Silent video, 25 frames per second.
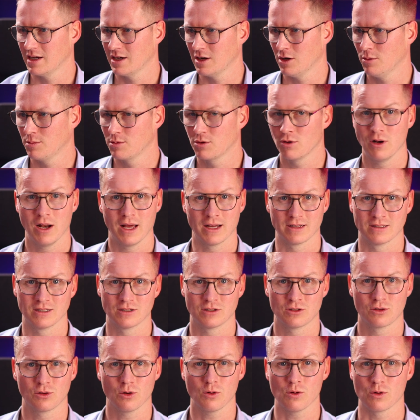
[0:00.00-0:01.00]
I hope you liked
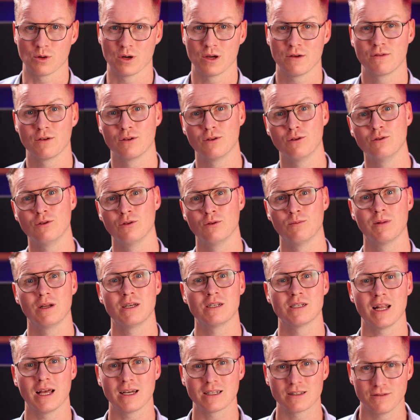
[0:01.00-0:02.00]
this tutorial. If you do,
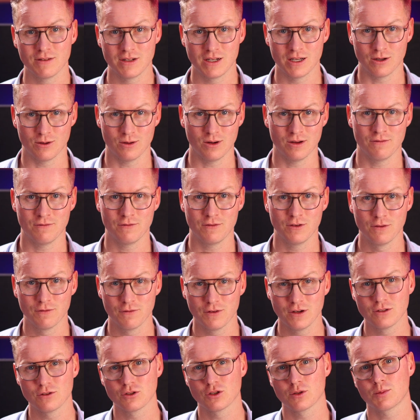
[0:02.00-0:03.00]
please like the video and feel
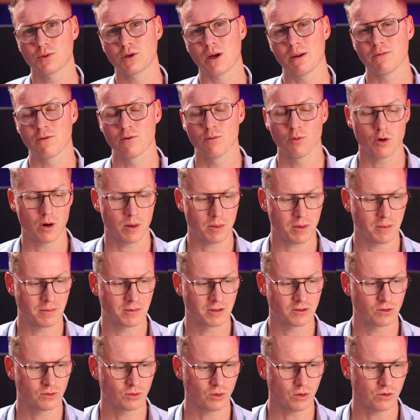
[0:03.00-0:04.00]
free to subscribe for more upcoming
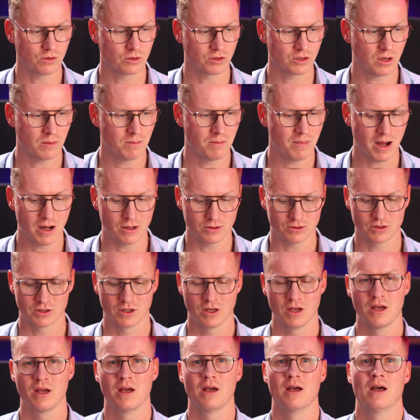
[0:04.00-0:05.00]
tutorials about
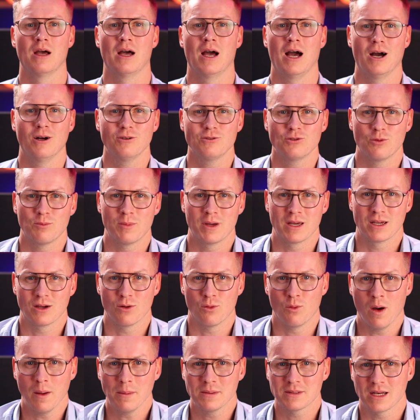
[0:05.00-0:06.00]
how to make
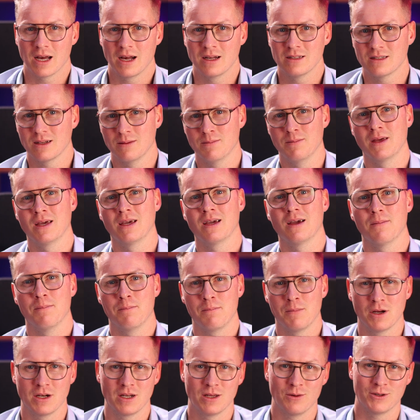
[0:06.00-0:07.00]
websites and make
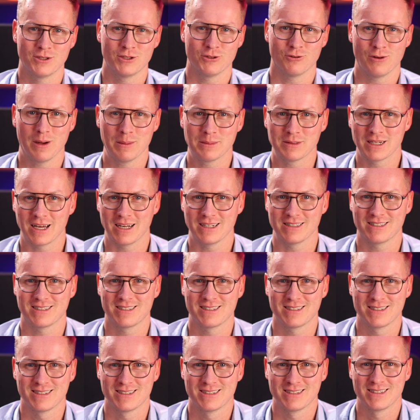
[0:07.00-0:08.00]
money with your
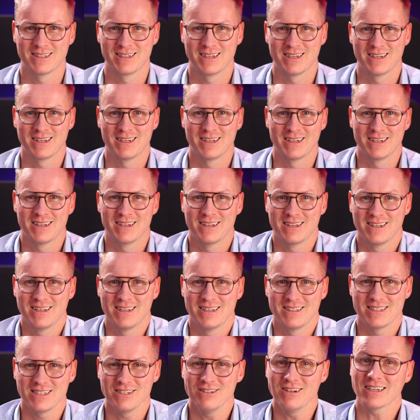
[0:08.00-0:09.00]
websites.
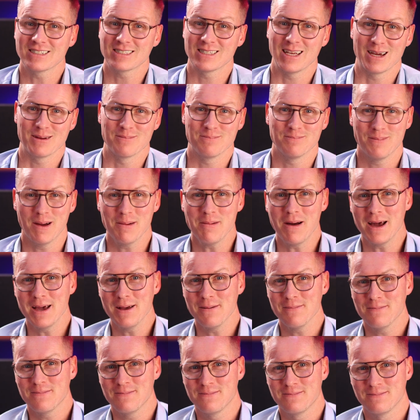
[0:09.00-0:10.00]
See you next time. Bye bye.